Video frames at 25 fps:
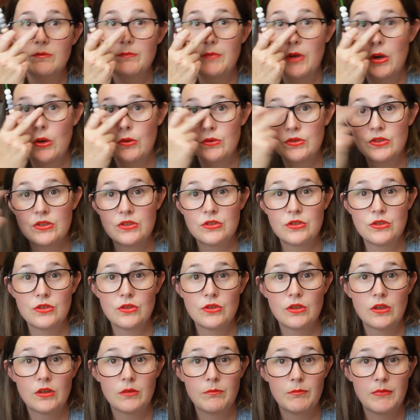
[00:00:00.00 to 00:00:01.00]
post
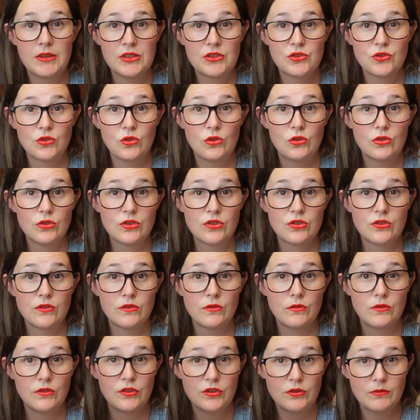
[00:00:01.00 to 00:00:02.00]
my Shorts
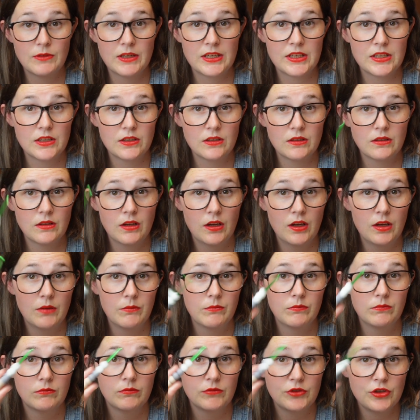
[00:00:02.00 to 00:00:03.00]
to my
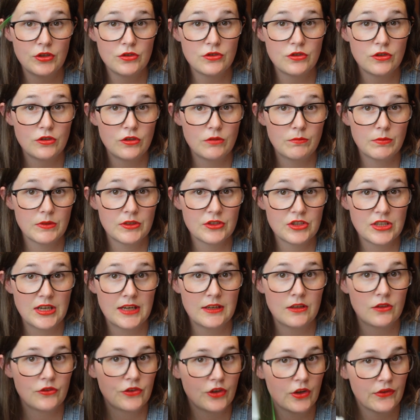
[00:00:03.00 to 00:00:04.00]
YouTube
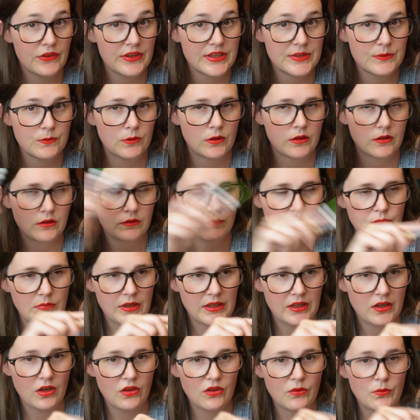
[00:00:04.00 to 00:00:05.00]
channel, not this one,
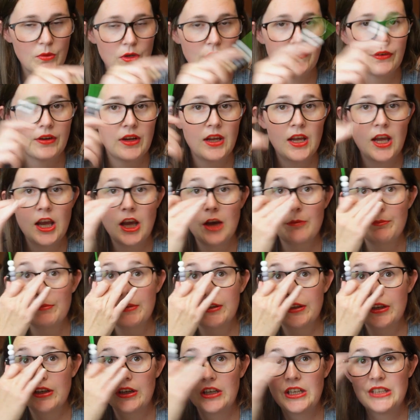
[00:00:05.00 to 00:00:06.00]
my other one,
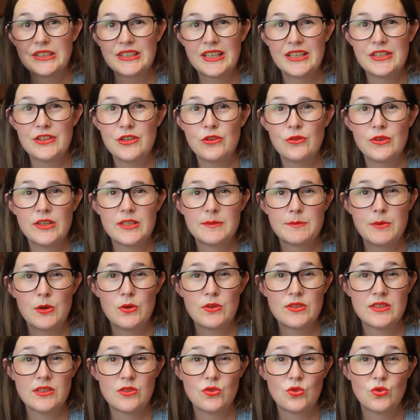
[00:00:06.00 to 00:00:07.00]
because I noticed
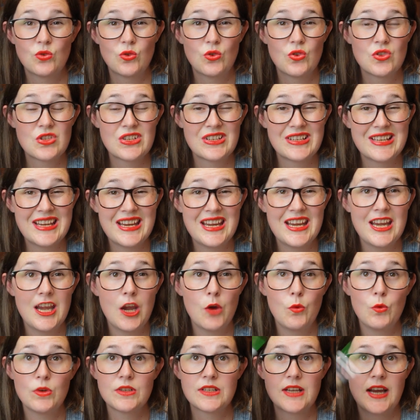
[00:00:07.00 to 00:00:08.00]
posting Shorts and
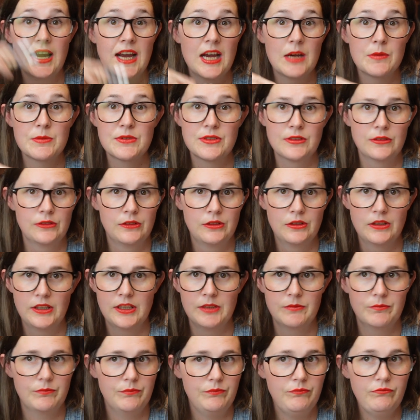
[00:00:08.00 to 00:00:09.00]
here was
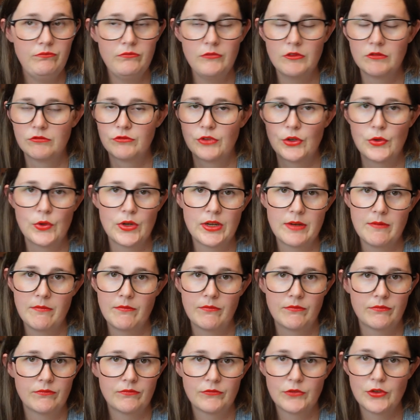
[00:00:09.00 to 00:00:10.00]
absolutely
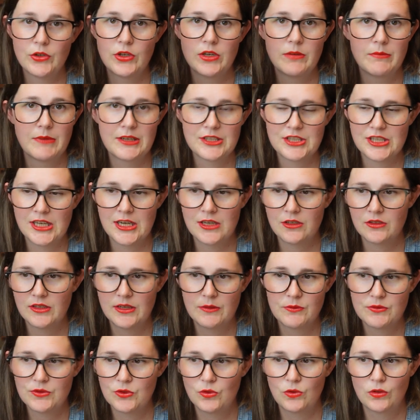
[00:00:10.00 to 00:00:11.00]
ruining my channel. It
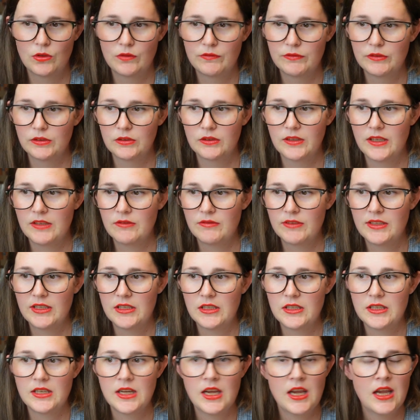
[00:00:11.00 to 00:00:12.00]
was awful. It
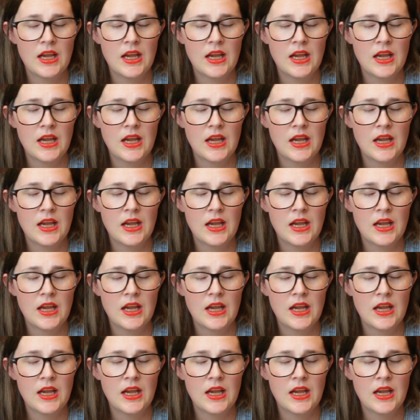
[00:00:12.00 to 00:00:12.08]
really,